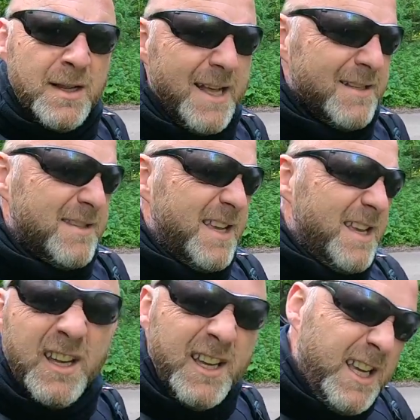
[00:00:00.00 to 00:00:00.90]
That's
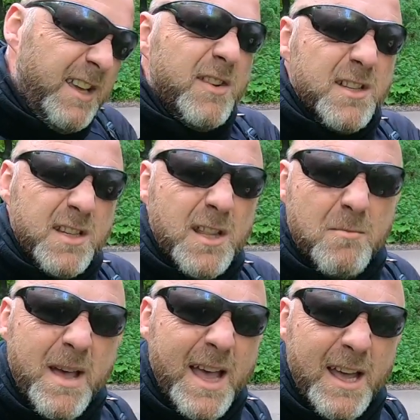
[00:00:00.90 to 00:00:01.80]
it, and give it to the
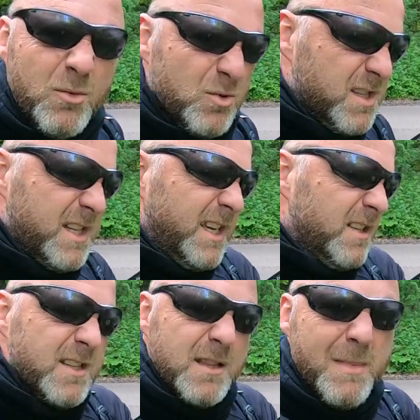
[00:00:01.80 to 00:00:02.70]
man or stick
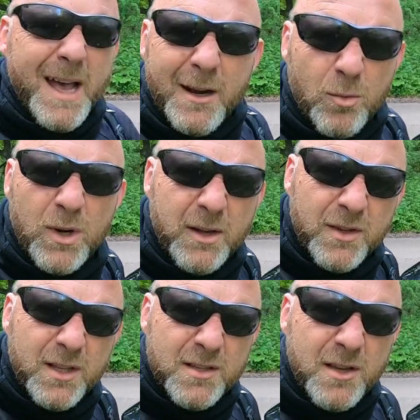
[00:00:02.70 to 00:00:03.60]
it to the man or whatever
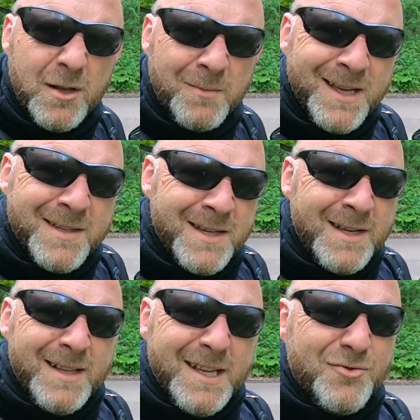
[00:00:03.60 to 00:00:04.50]
the term is.
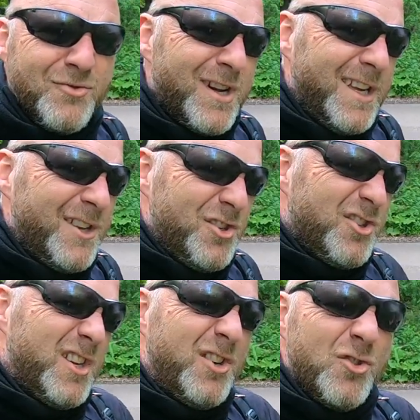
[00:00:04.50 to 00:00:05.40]
That's right, and
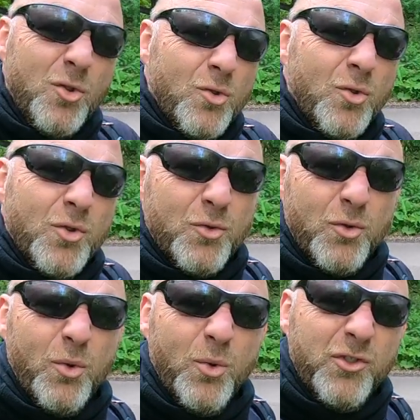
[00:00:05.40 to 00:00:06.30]
just ignore all the
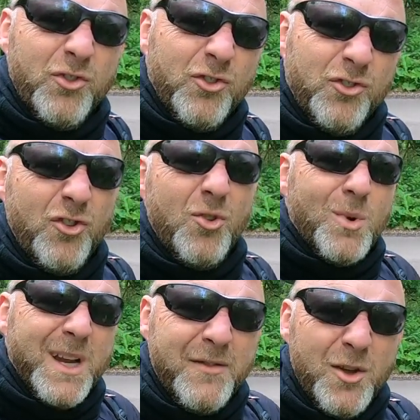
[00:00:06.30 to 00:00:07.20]
rules and just do
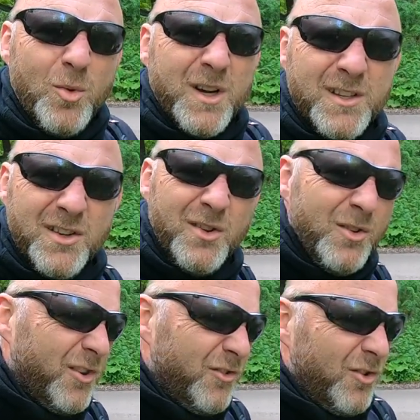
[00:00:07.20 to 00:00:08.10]
whatever you want to do
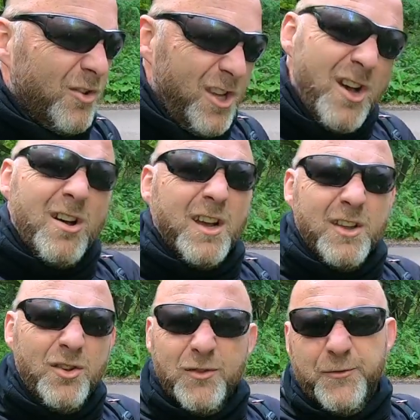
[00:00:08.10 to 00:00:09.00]
because you're young
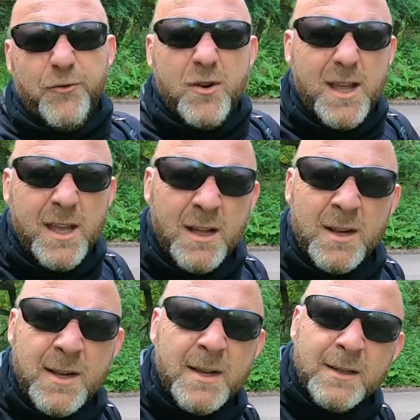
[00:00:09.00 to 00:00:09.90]
and you're free.
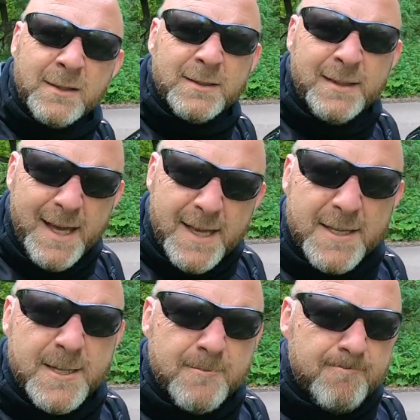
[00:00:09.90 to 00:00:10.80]
Yes?